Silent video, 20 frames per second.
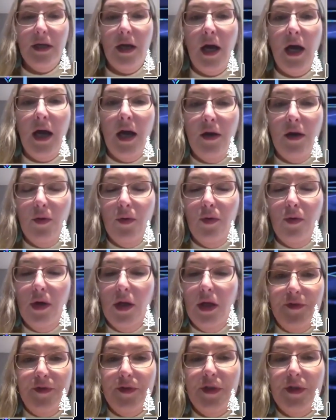how
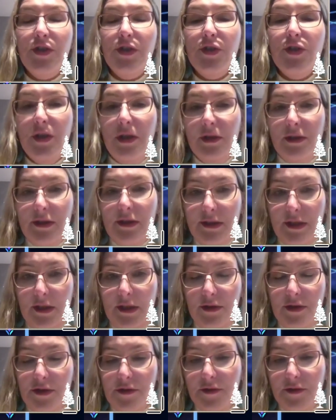traditional this
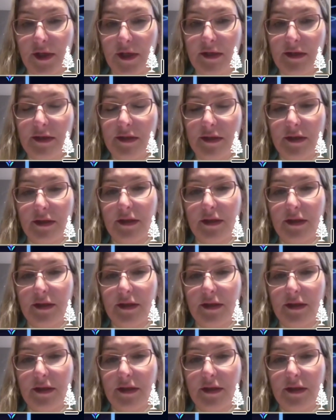industry is,